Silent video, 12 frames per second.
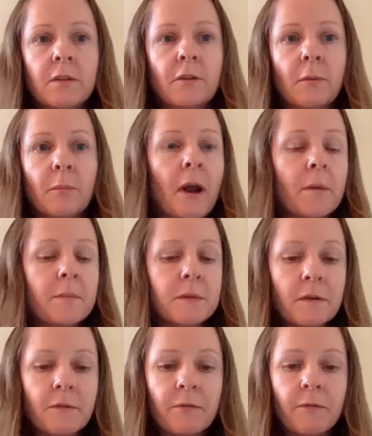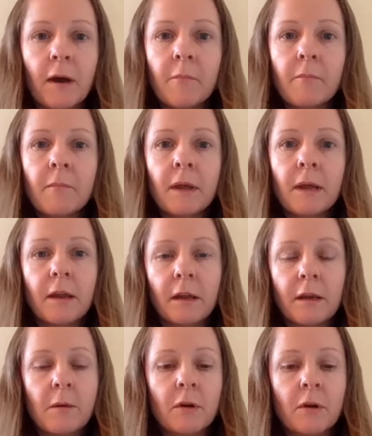So perhaps if
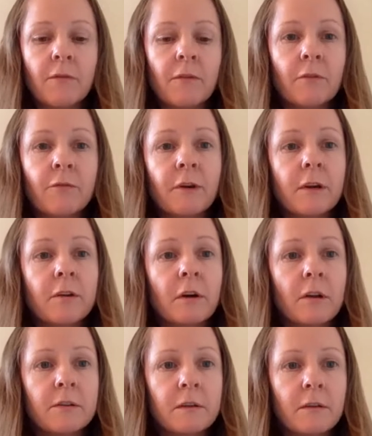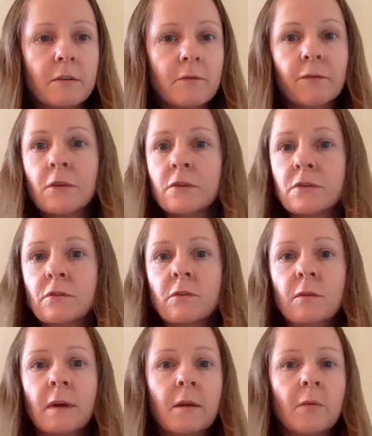anybody feel free to answer the first
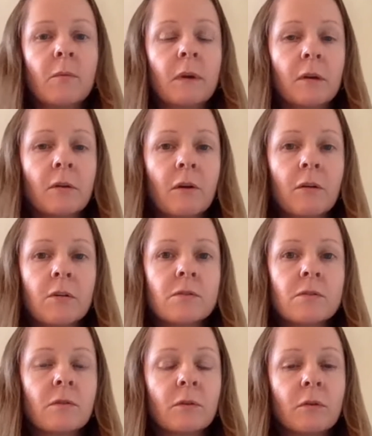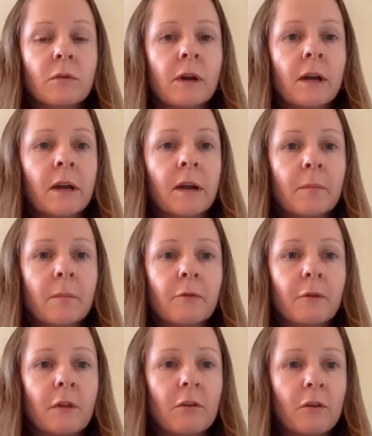two, and then we could go to Jorge
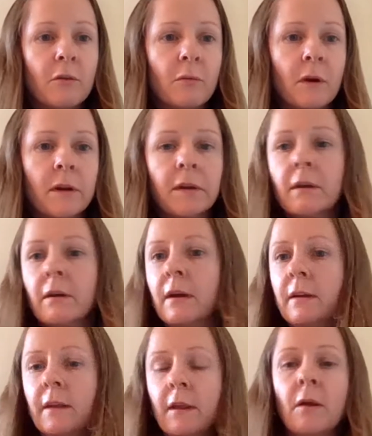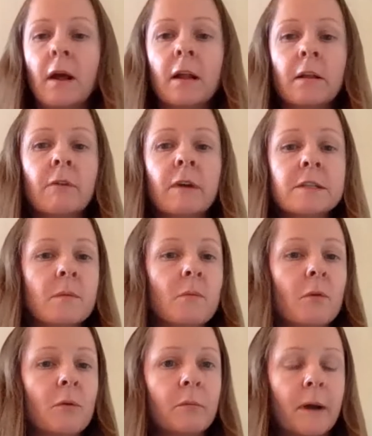for the third one. And then I'll read some
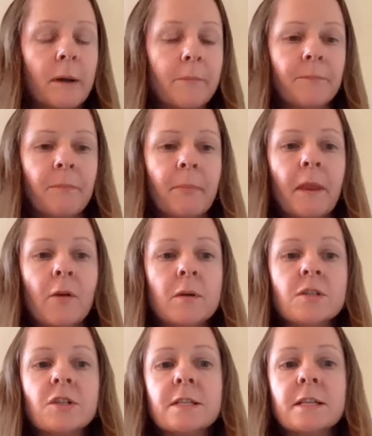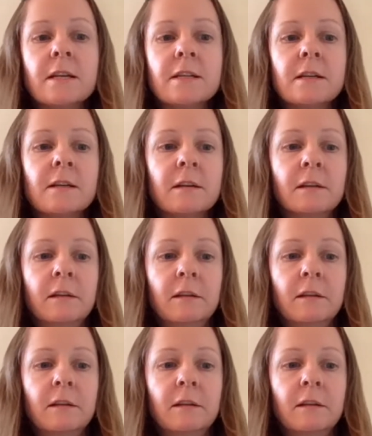more questions later.